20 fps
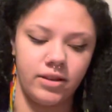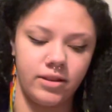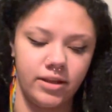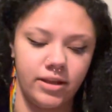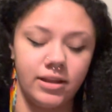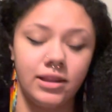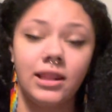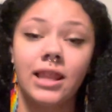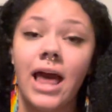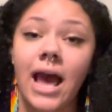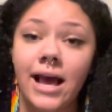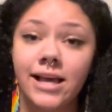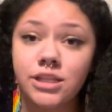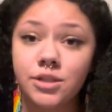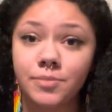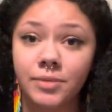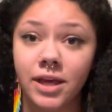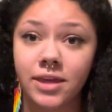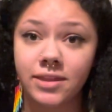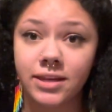the last
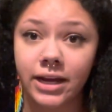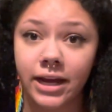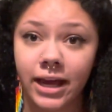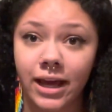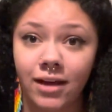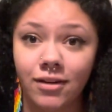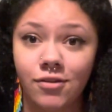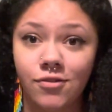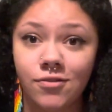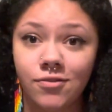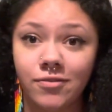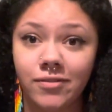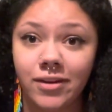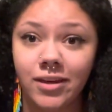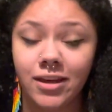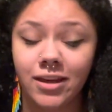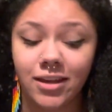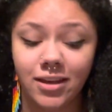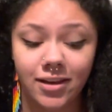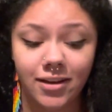play that I have,
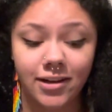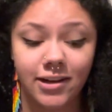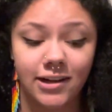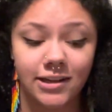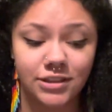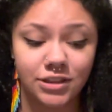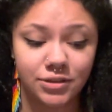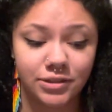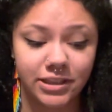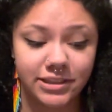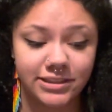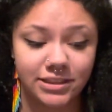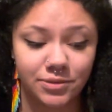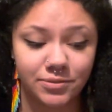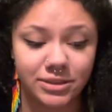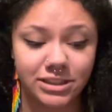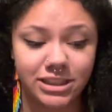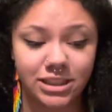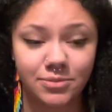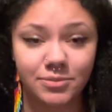also Tennessee
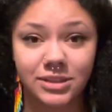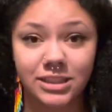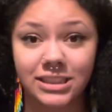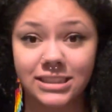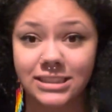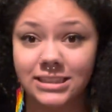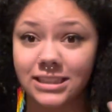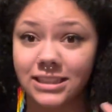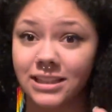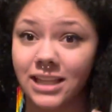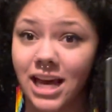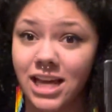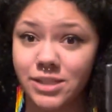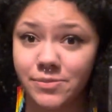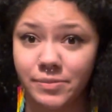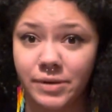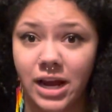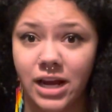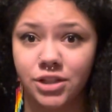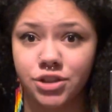Williams, is The Glass
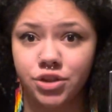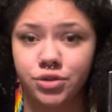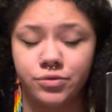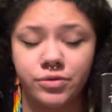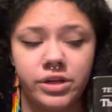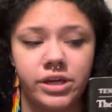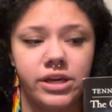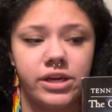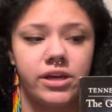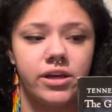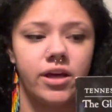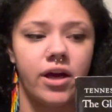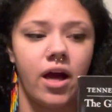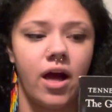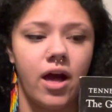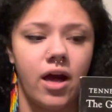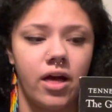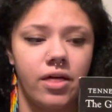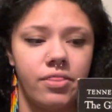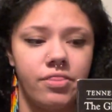Menagerie.
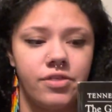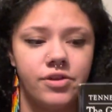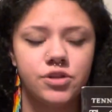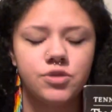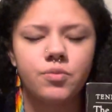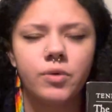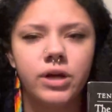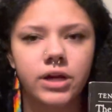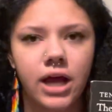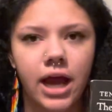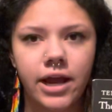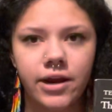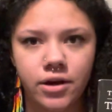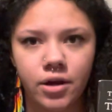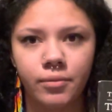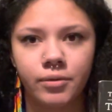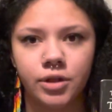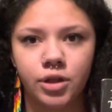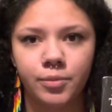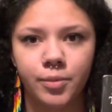This one I
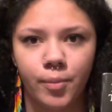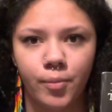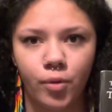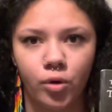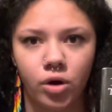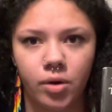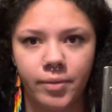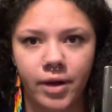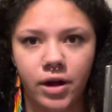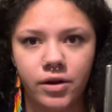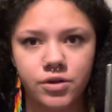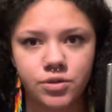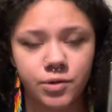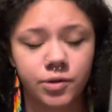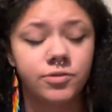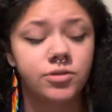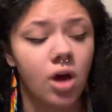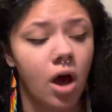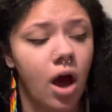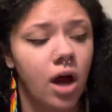know a little bit more about because we
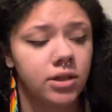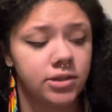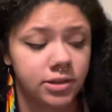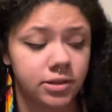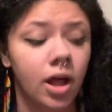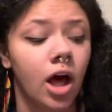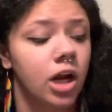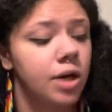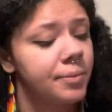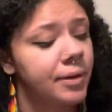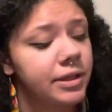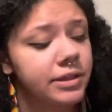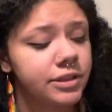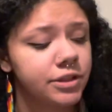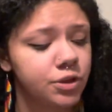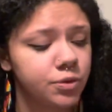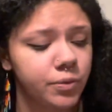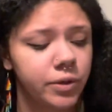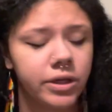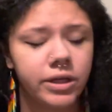talked a lot about
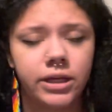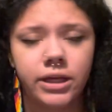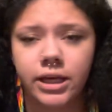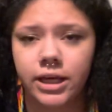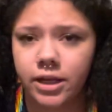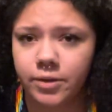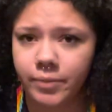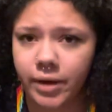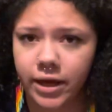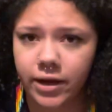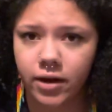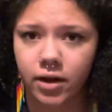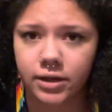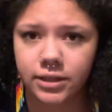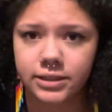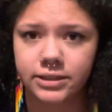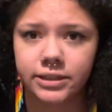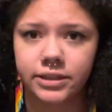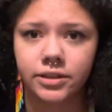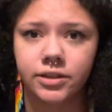this one in my Iconics
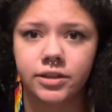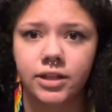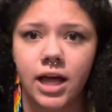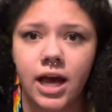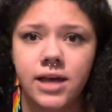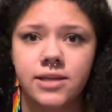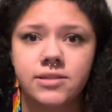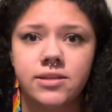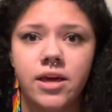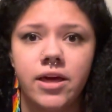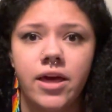theater class.